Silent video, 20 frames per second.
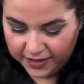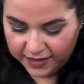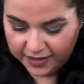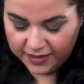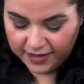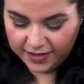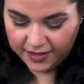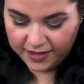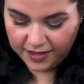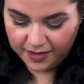
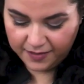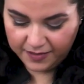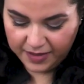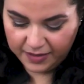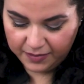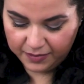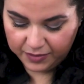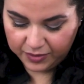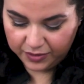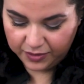
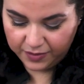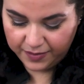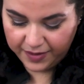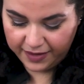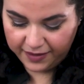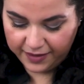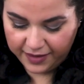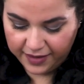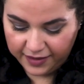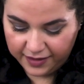Yummy
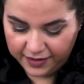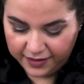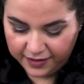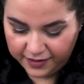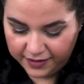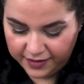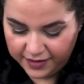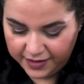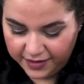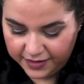blueberry
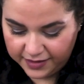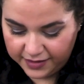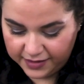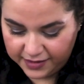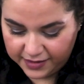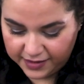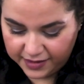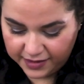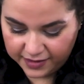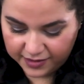
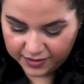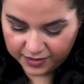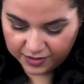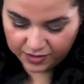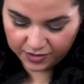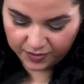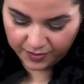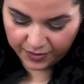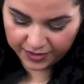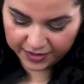goodness.
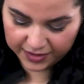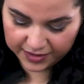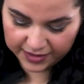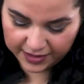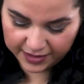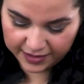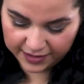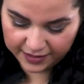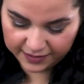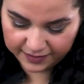Super
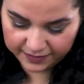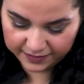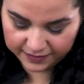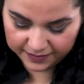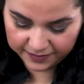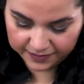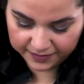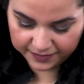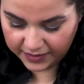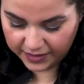excited.
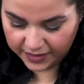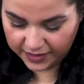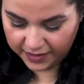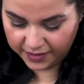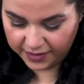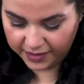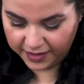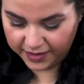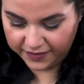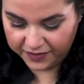
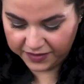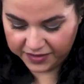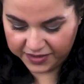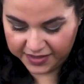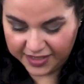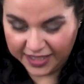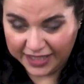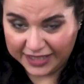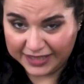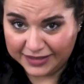Gonna give it a
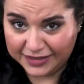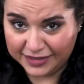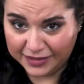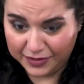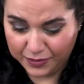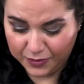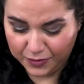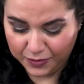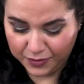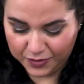second to
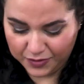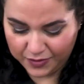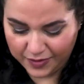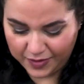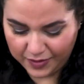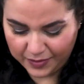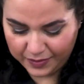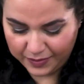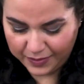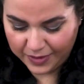cool so I
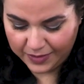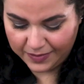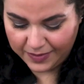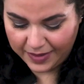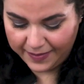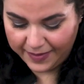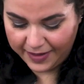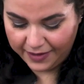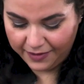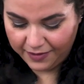don't burn
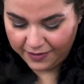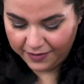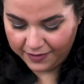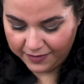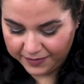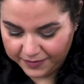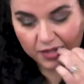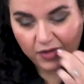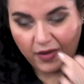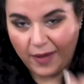my mouth.
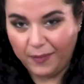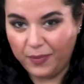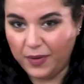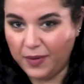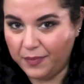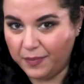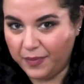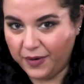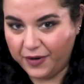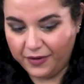I
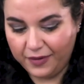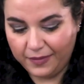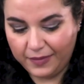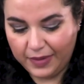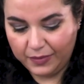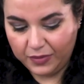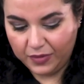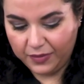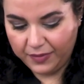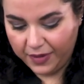put butter in
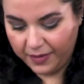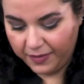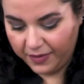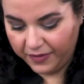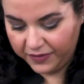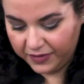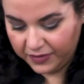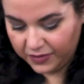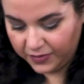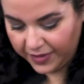my blueberry
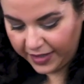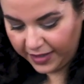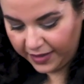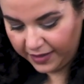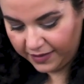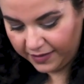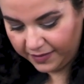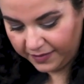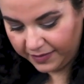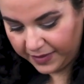muffins when I
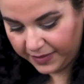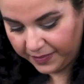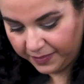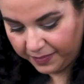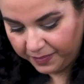eat them, but